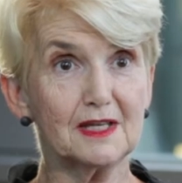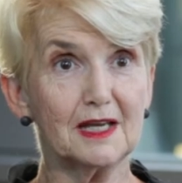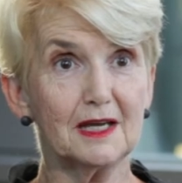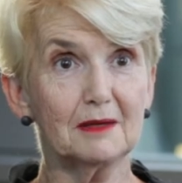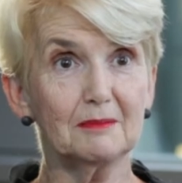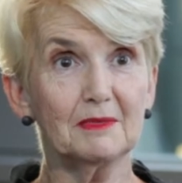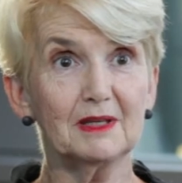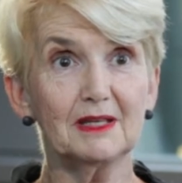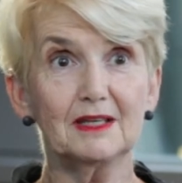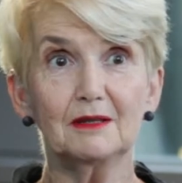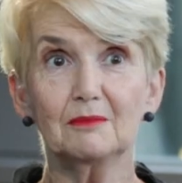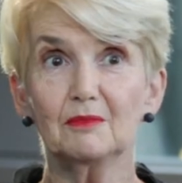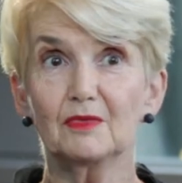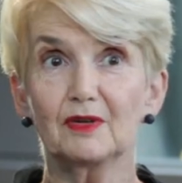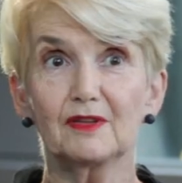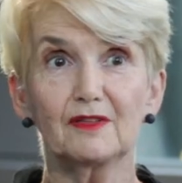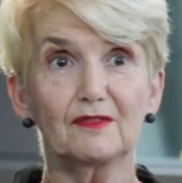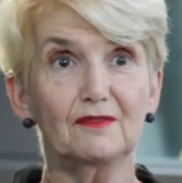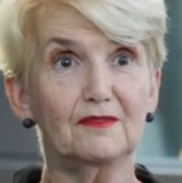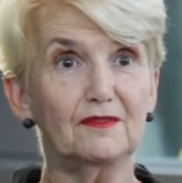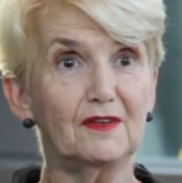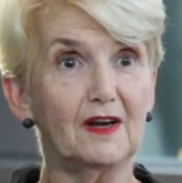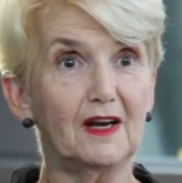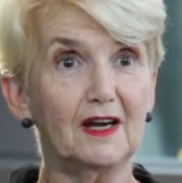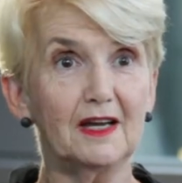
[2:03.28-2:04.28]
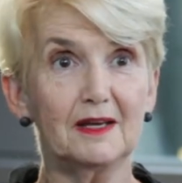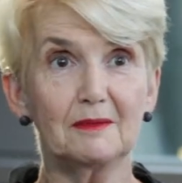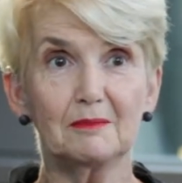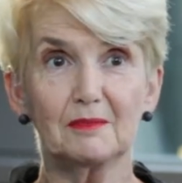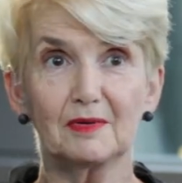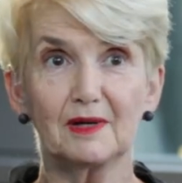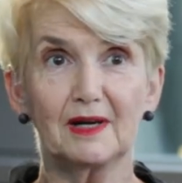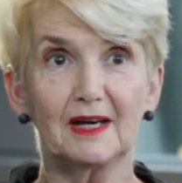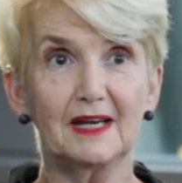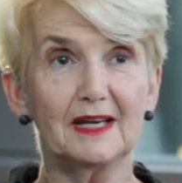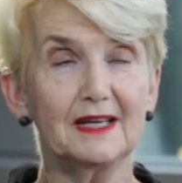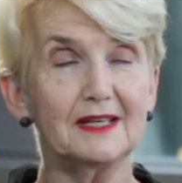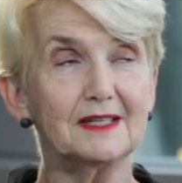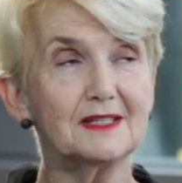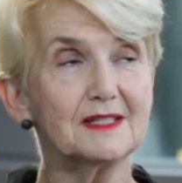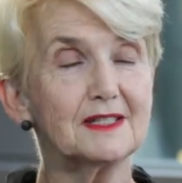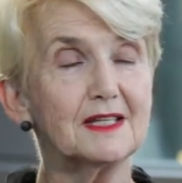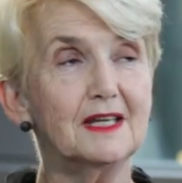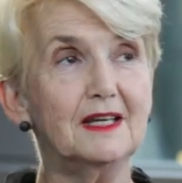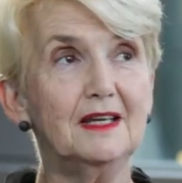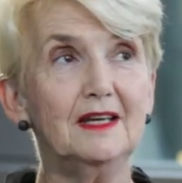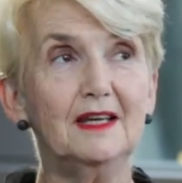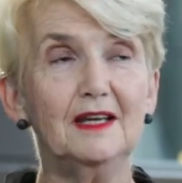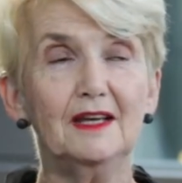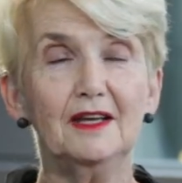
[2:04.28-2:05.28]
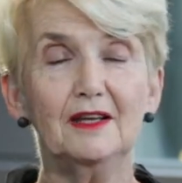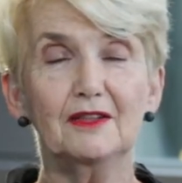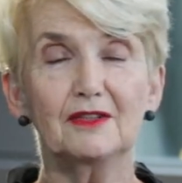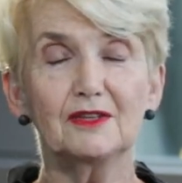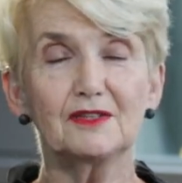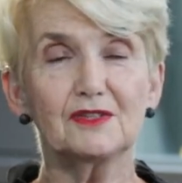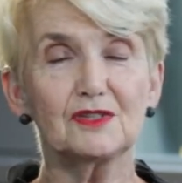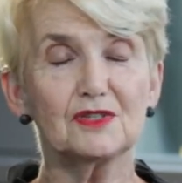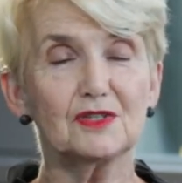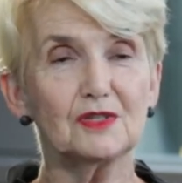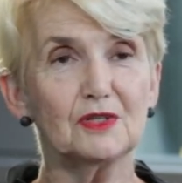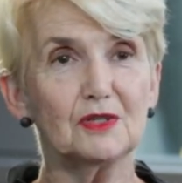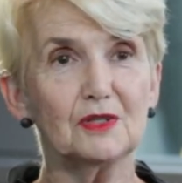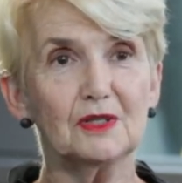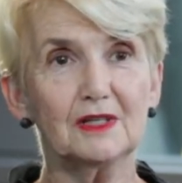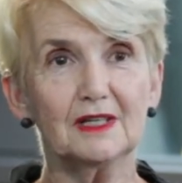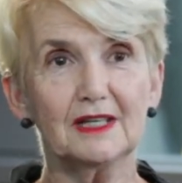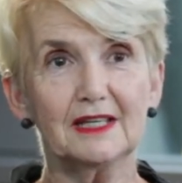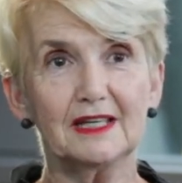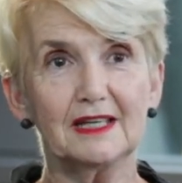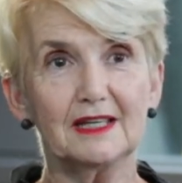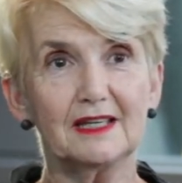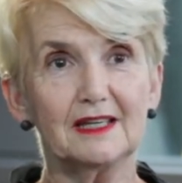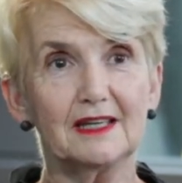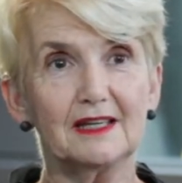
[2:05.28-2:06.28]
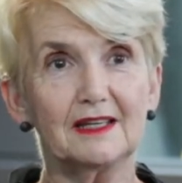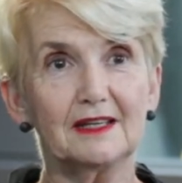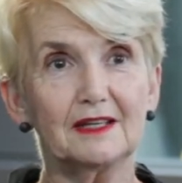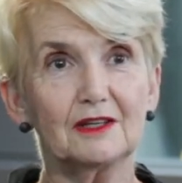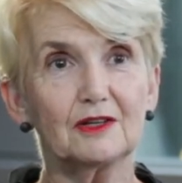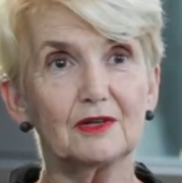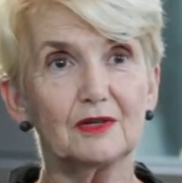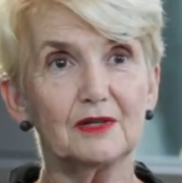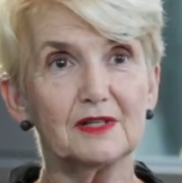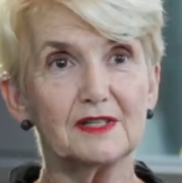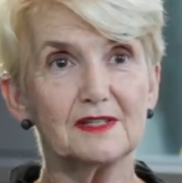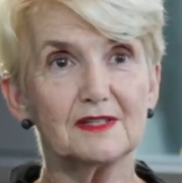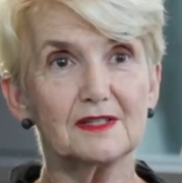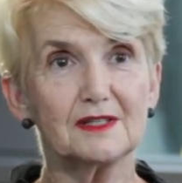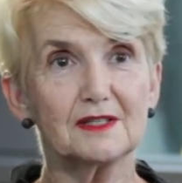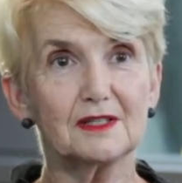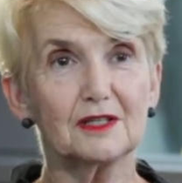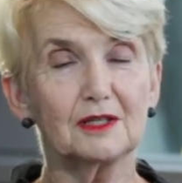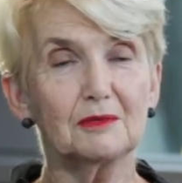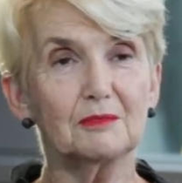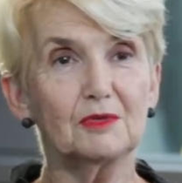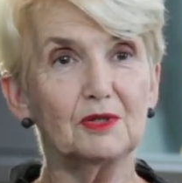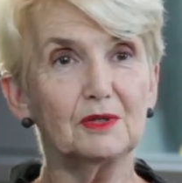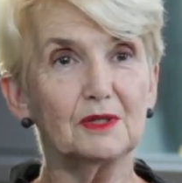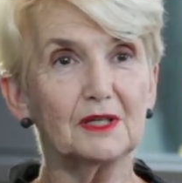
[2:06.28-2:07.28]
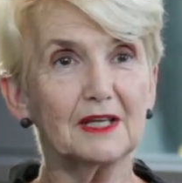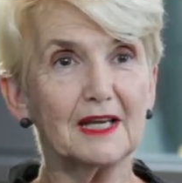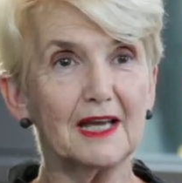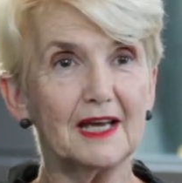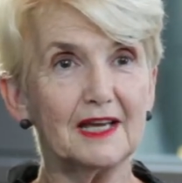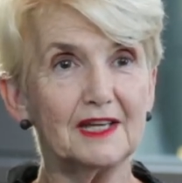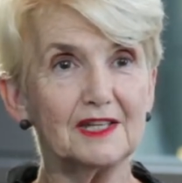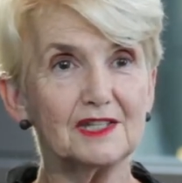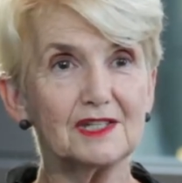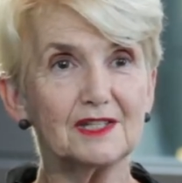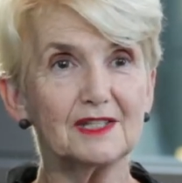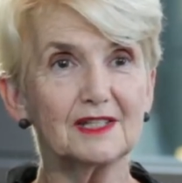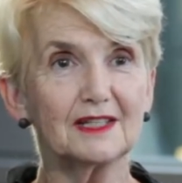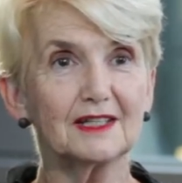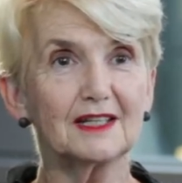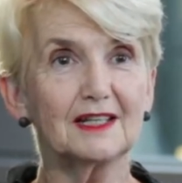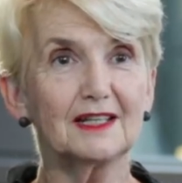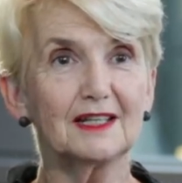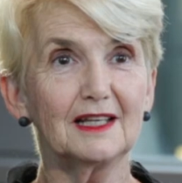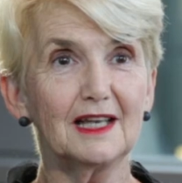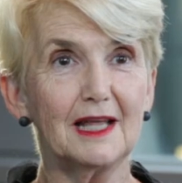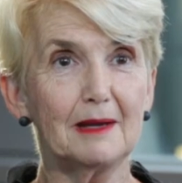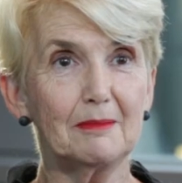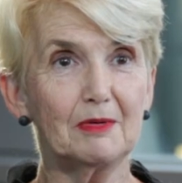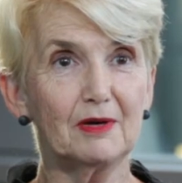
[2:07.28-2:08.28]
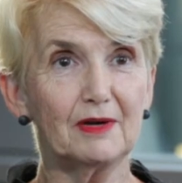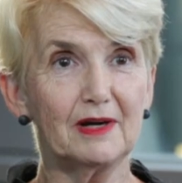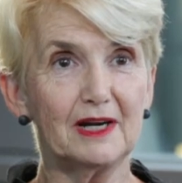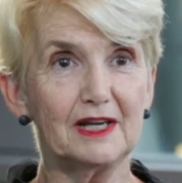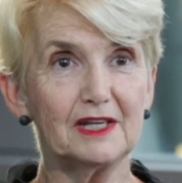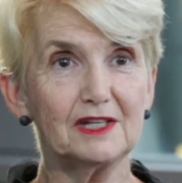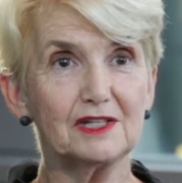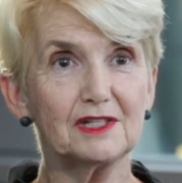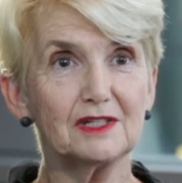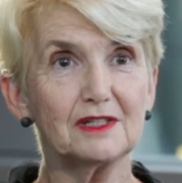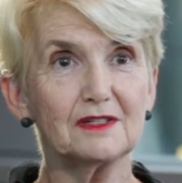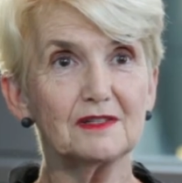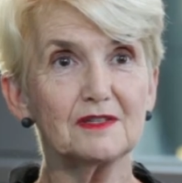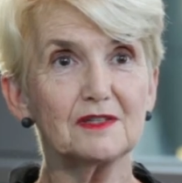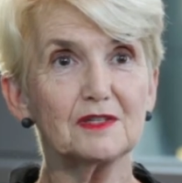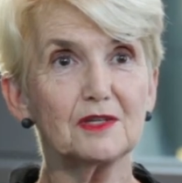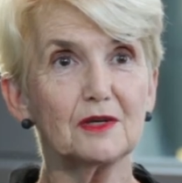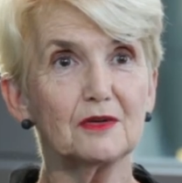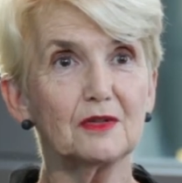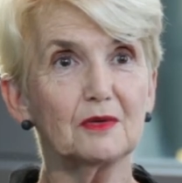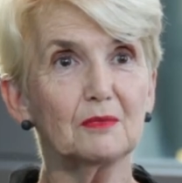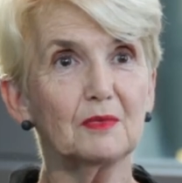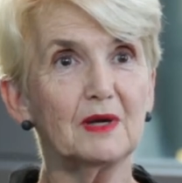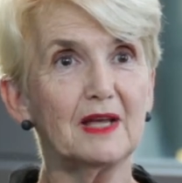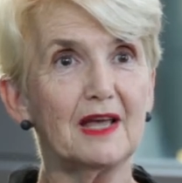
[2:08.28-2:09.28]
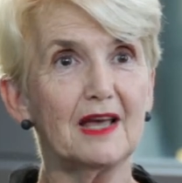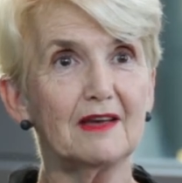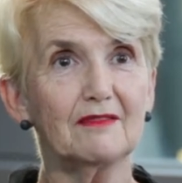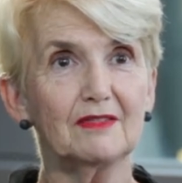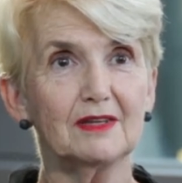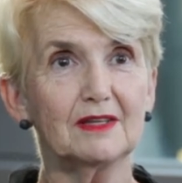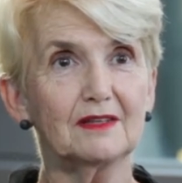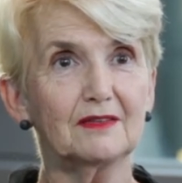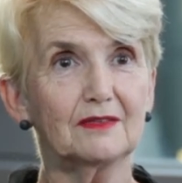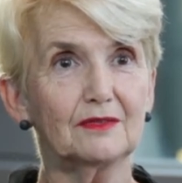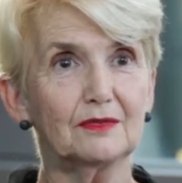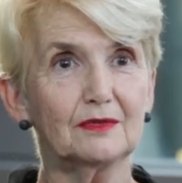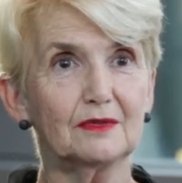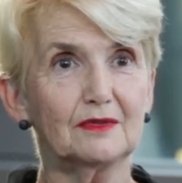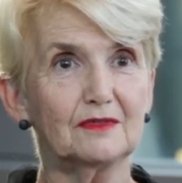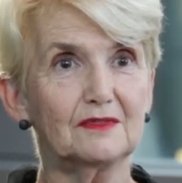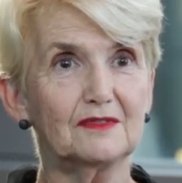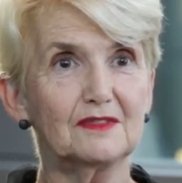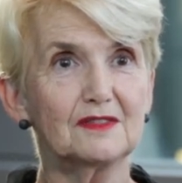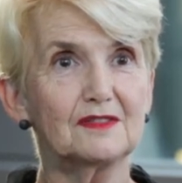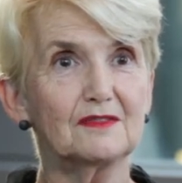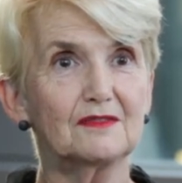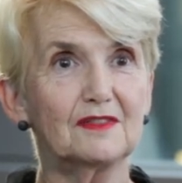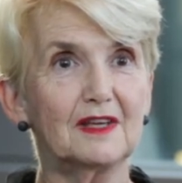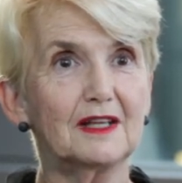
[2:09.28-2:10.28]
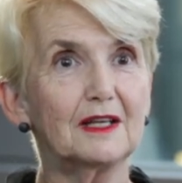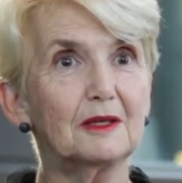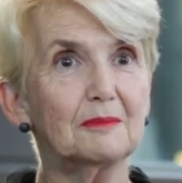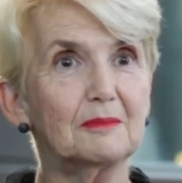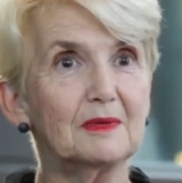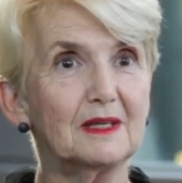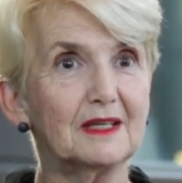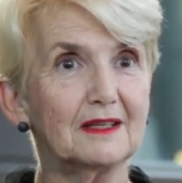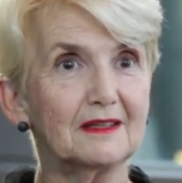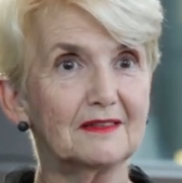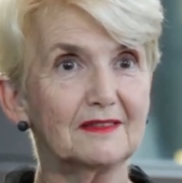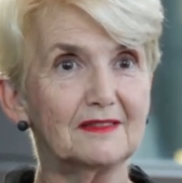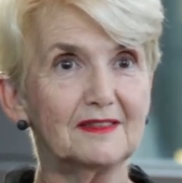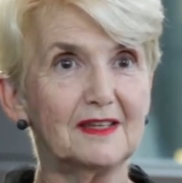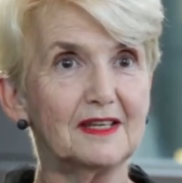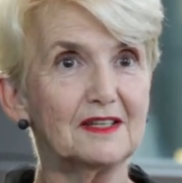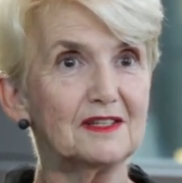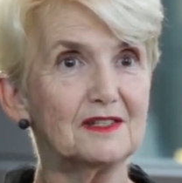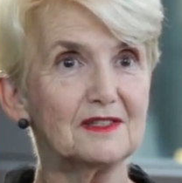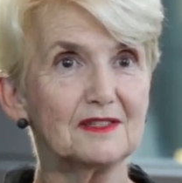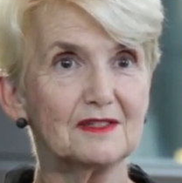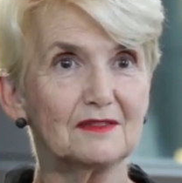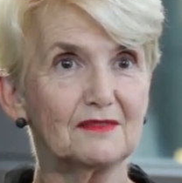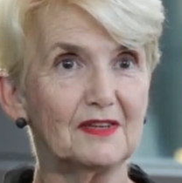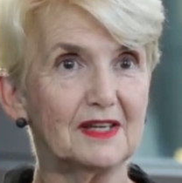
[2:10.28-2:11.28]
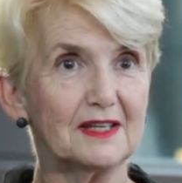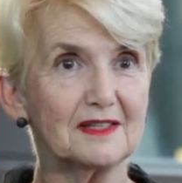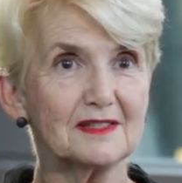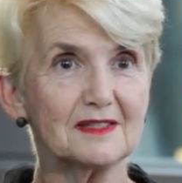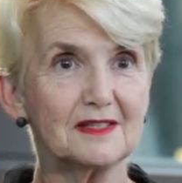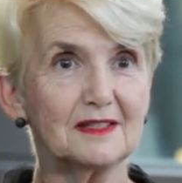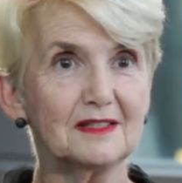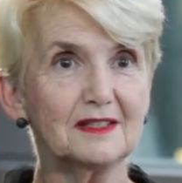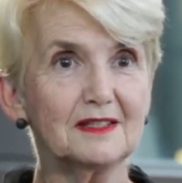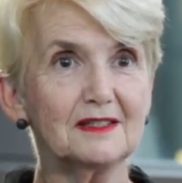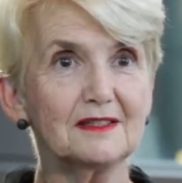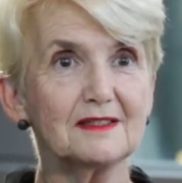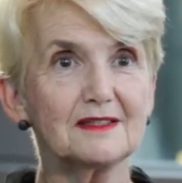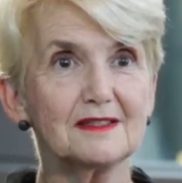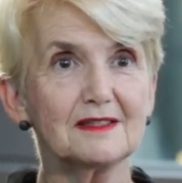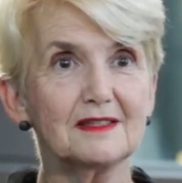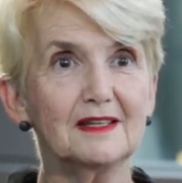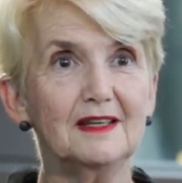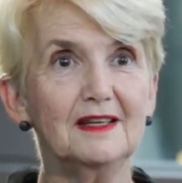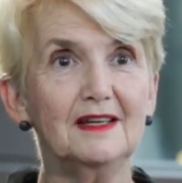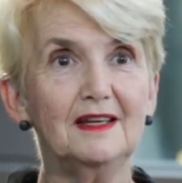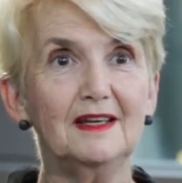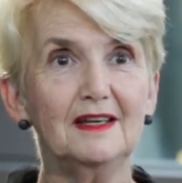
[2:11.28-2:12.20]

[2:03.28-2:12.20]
coming in with fine brains. There's certainly increased communication and collaboration so that we're having sort of developing centres of excellence.